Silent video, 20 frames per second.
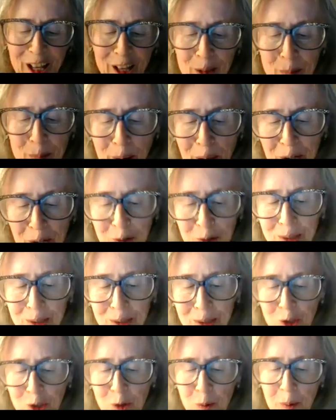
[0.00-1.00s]
The
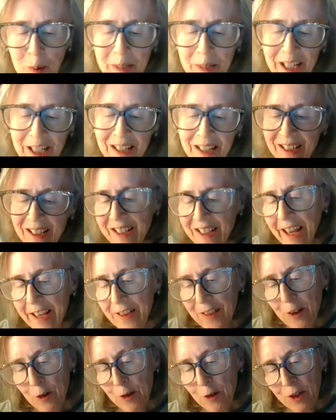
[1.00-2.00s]
penguins swimming
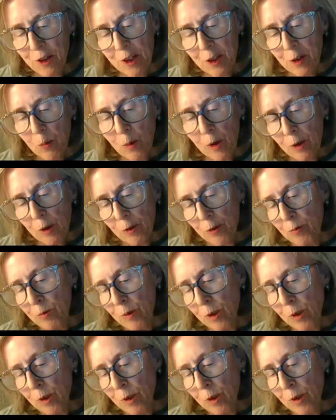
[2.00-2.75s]
inside their SeaWorld